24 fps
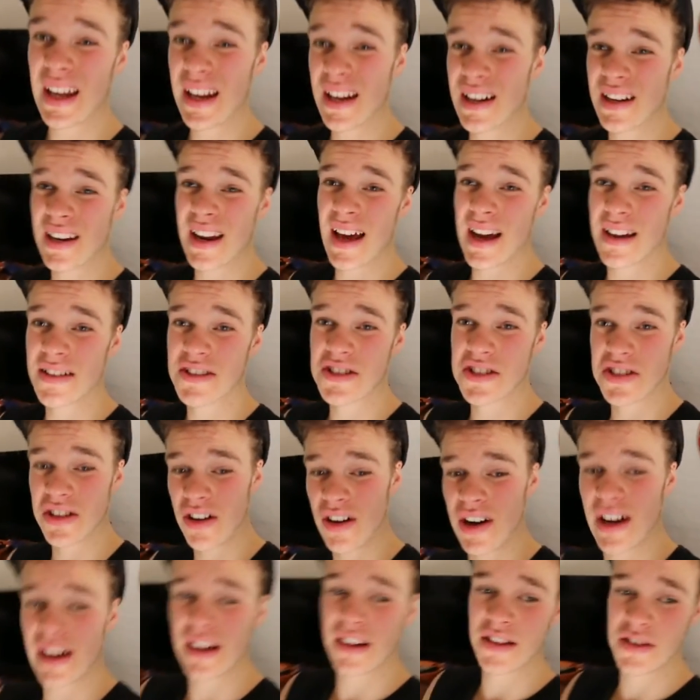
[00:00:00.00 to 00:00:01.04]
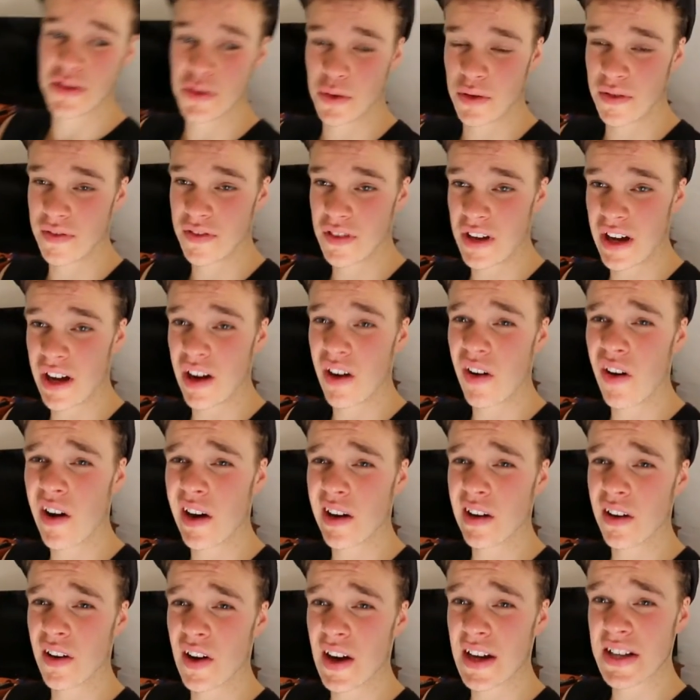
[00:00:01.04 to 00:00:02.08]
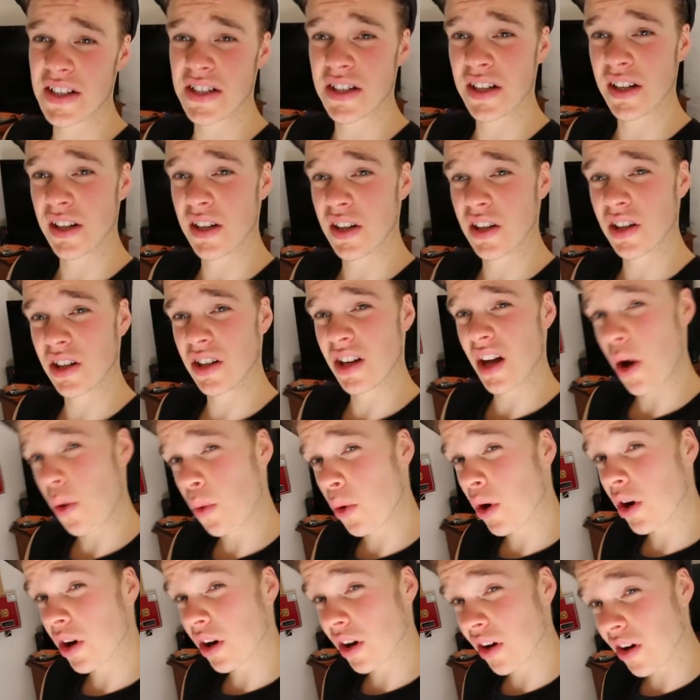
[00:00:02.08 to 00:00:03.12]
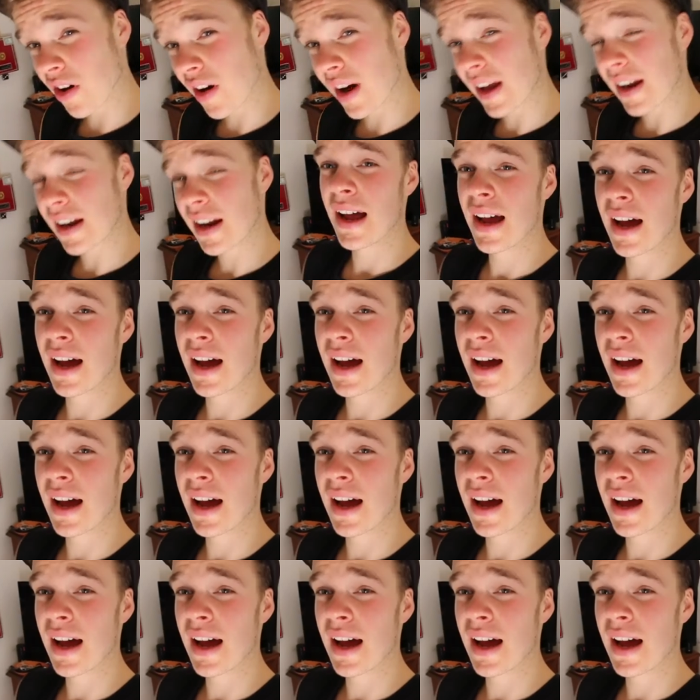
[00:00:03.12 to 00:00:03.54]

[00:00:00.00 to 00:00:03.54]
in and outside, sort of like highlight to lower light,